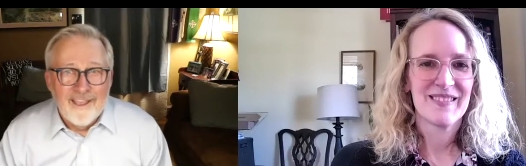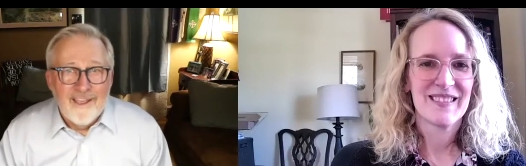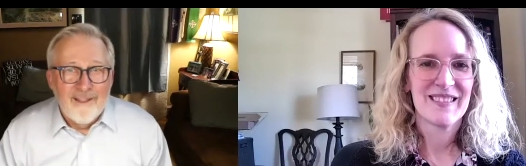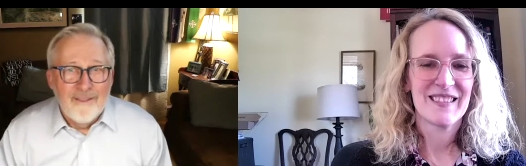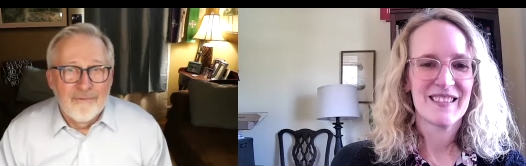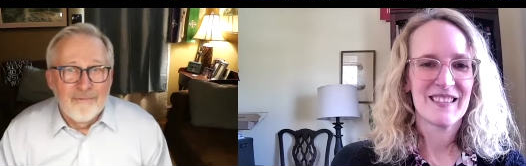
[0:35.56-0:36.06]

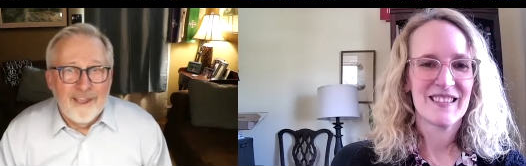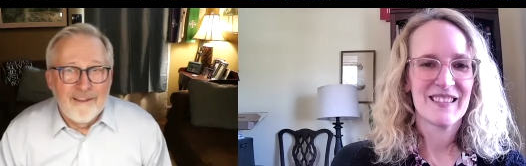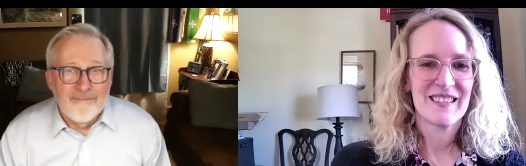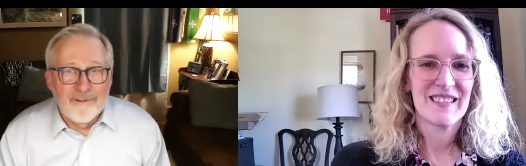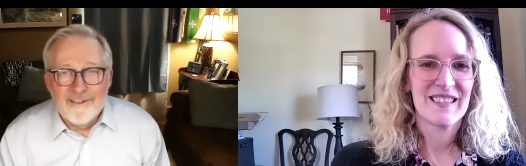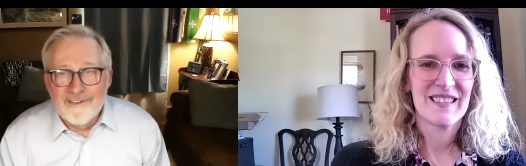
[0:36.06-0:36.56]
Speaker 1: the
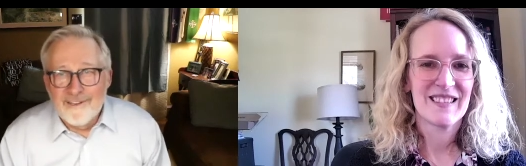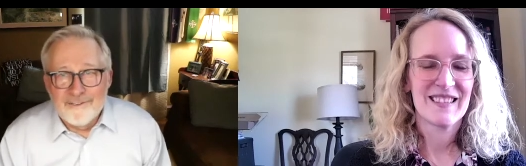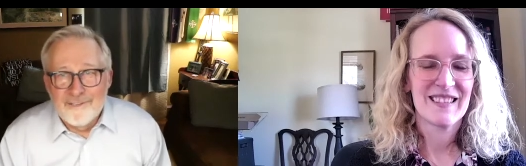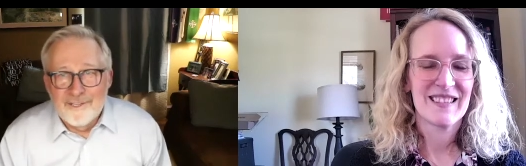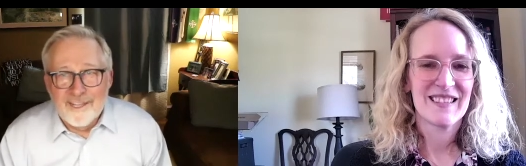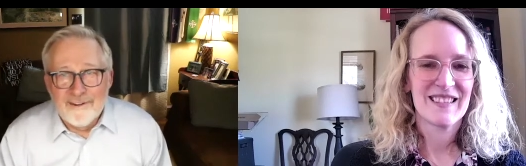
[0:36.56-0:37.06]
Reverend
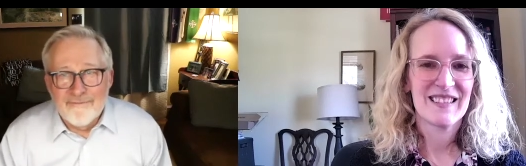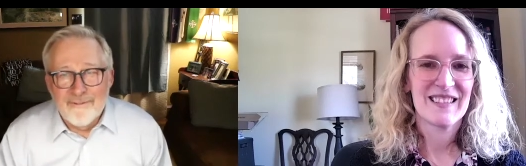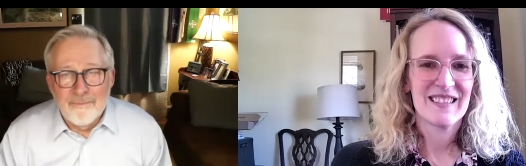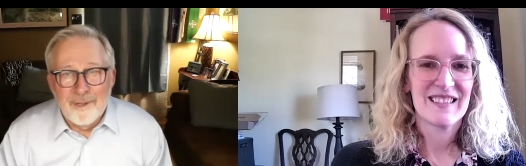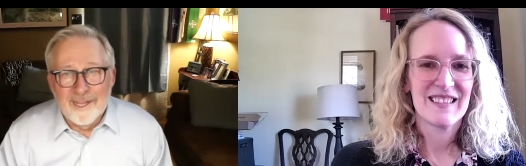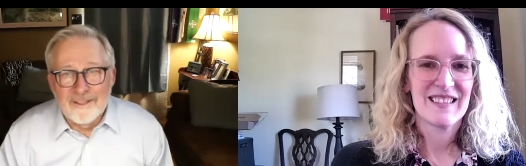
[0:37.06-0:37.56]
Jennifer
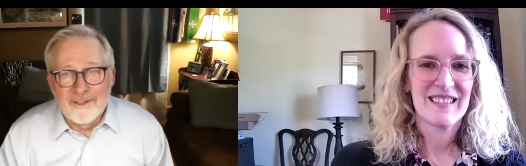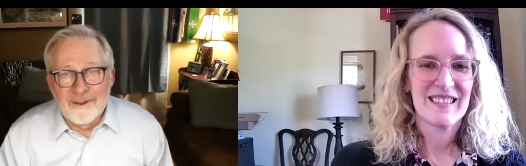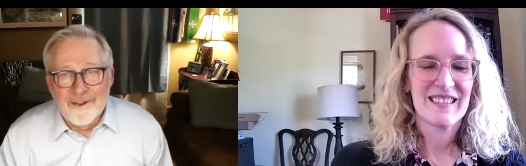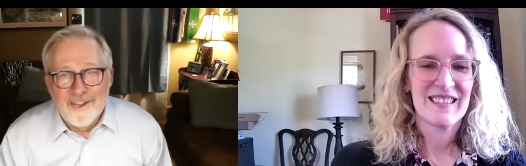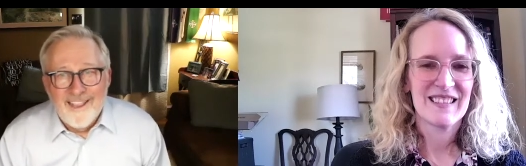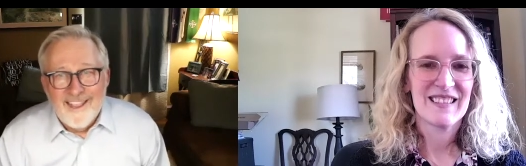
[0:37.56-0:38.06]

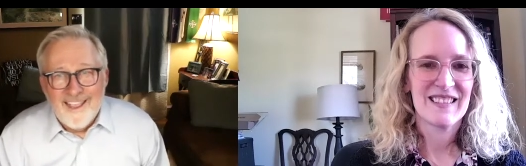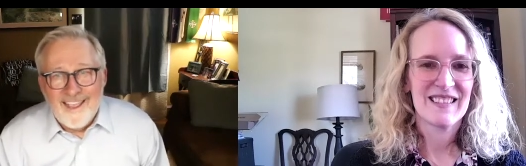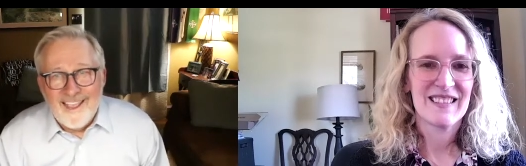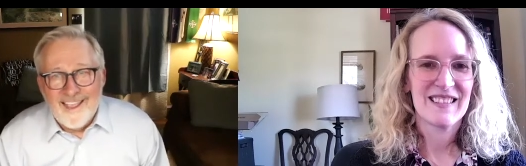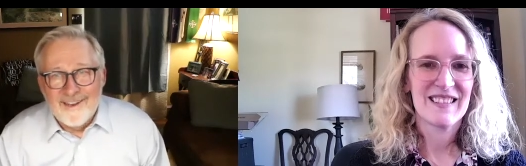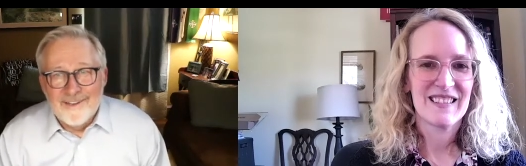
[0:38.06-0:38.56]
Butler.
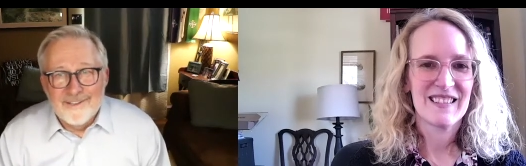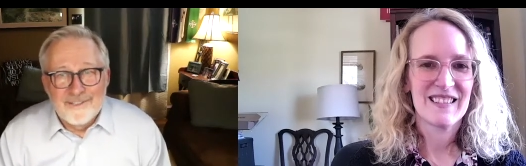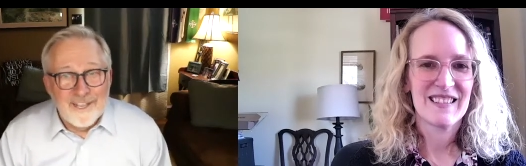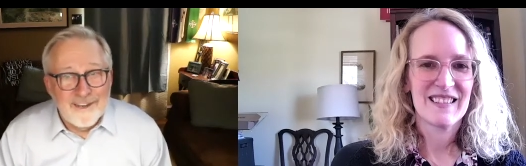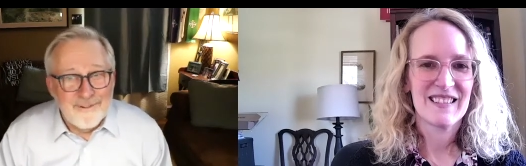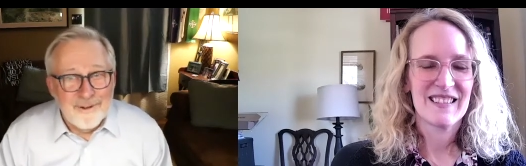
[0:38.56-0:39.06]
And
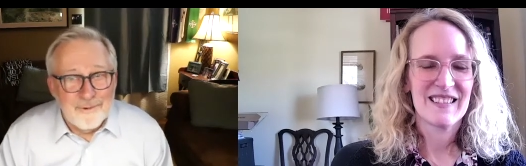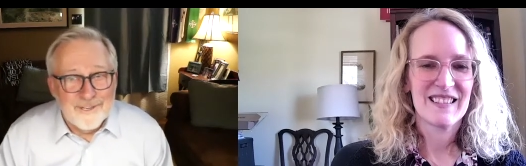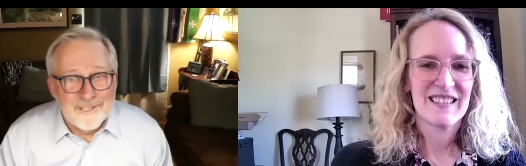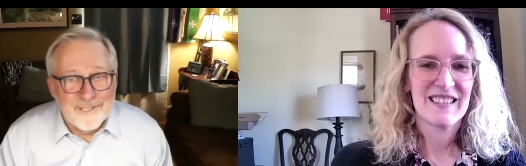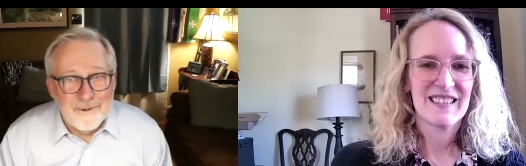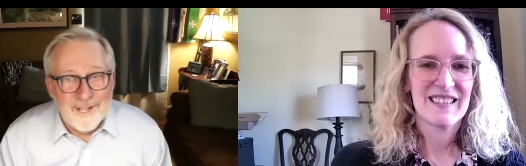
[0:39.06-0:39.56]
Jennifer, we're
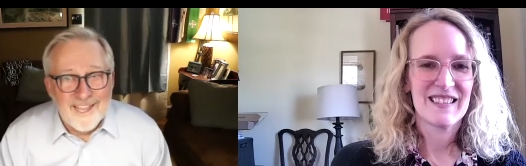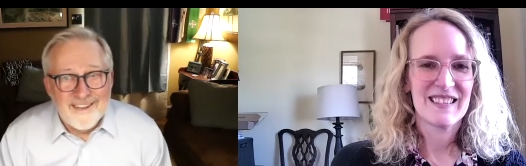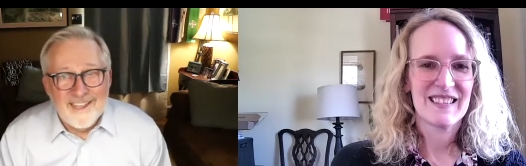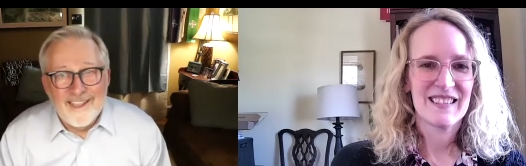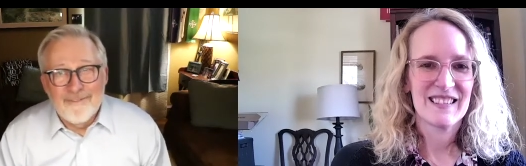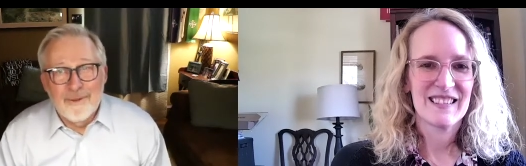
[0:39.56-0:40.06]
so glad to
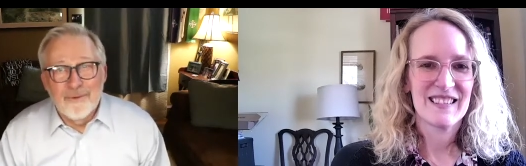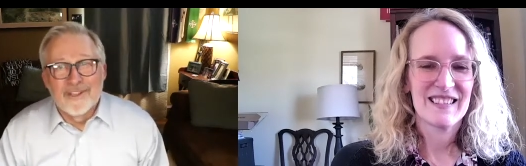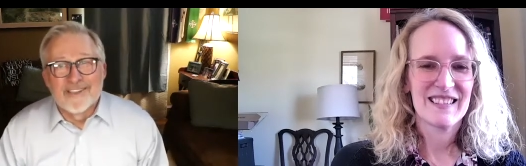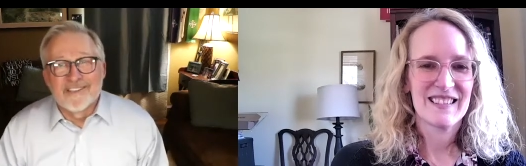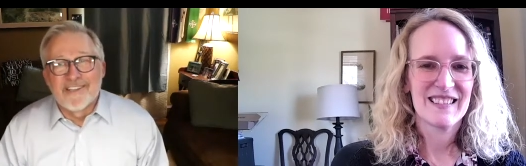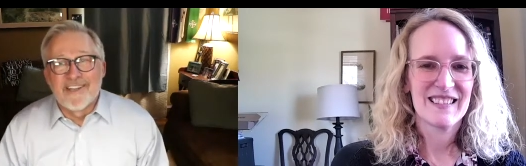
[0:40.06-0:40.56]
have you with
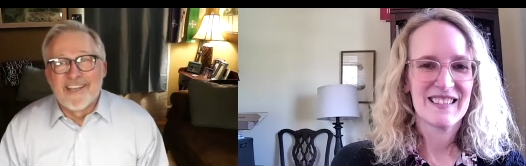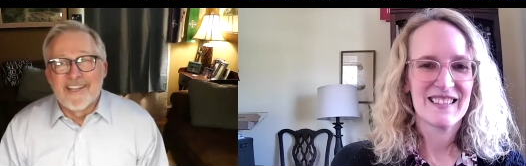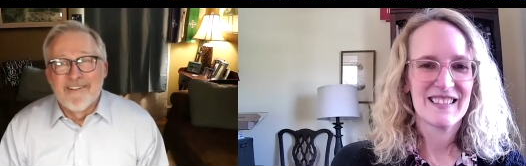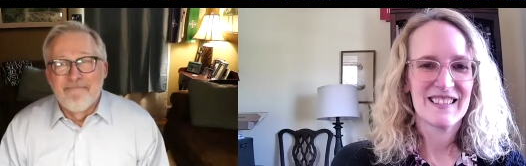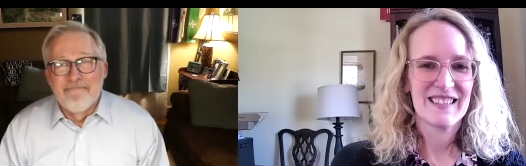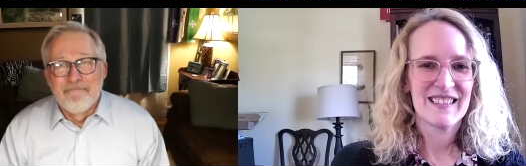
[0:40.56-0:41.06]
us today.
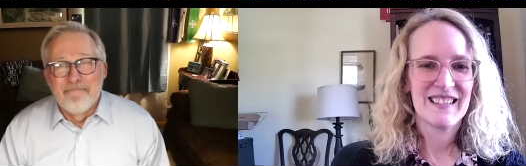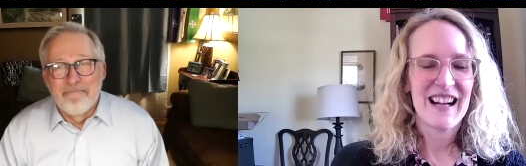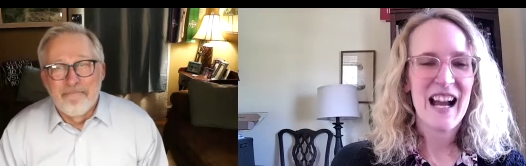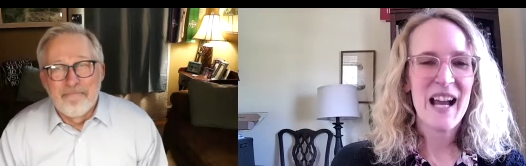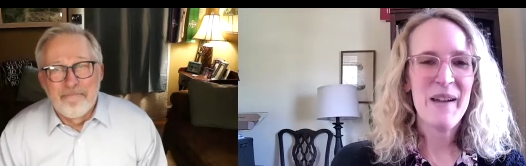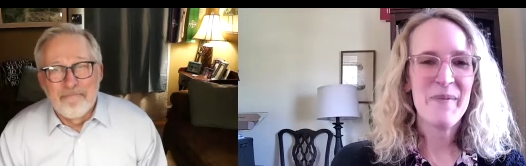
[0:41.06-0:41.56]
Speaker 2: I
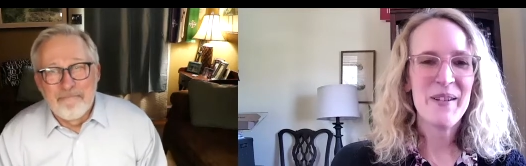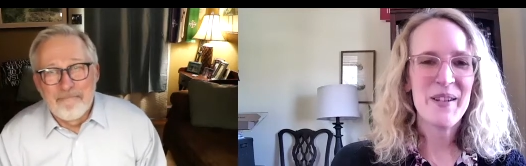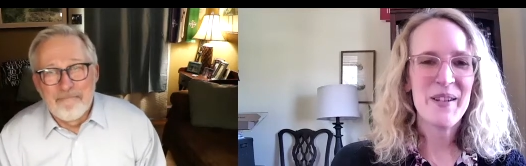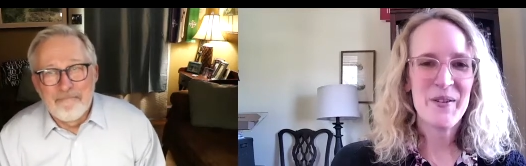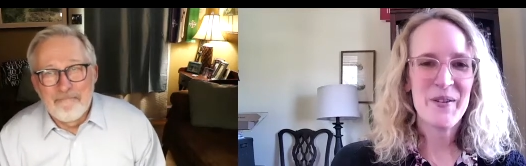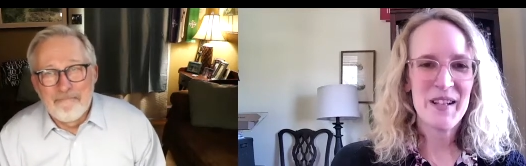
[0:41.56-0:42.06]
am
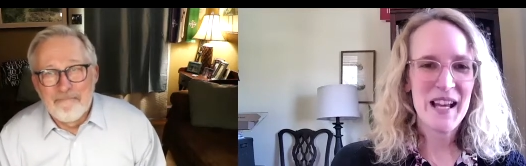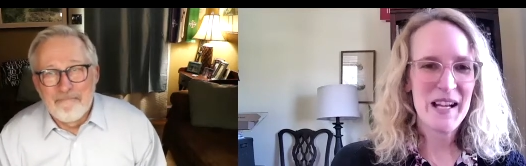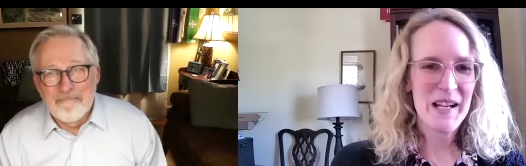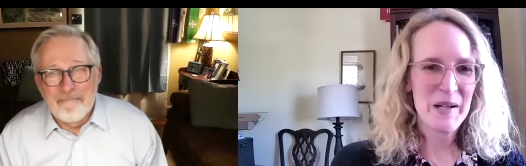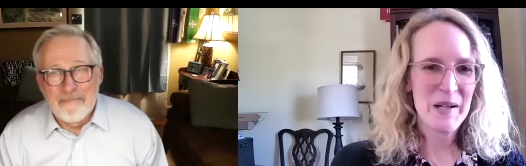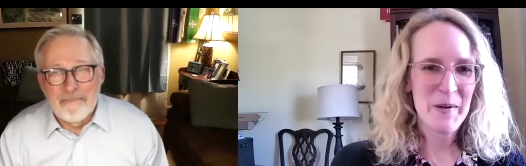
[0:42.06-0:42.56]
so
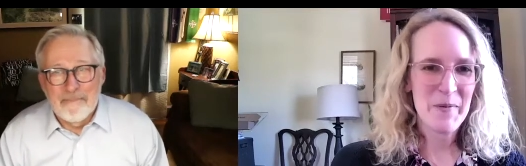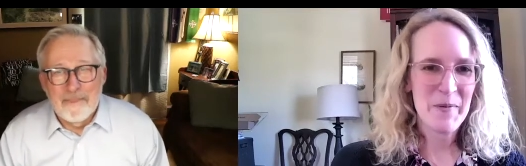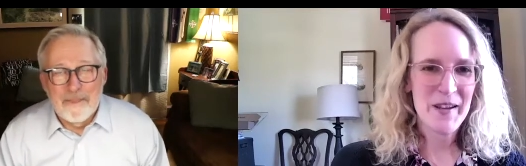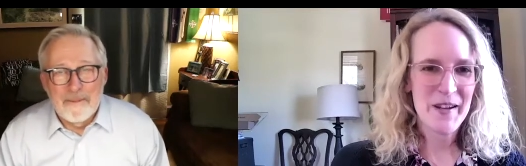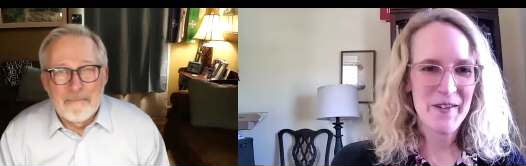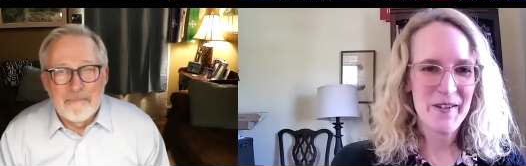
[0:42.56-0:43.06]
delighted to be with
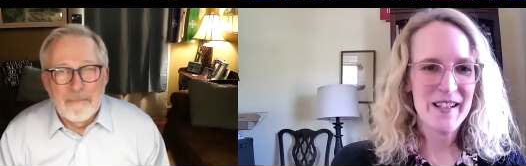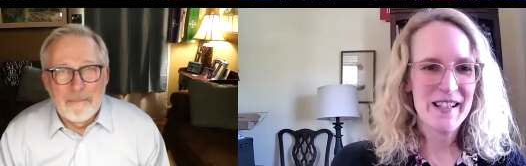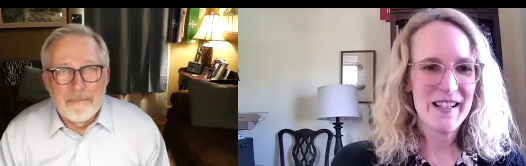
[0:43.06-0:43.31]
you and see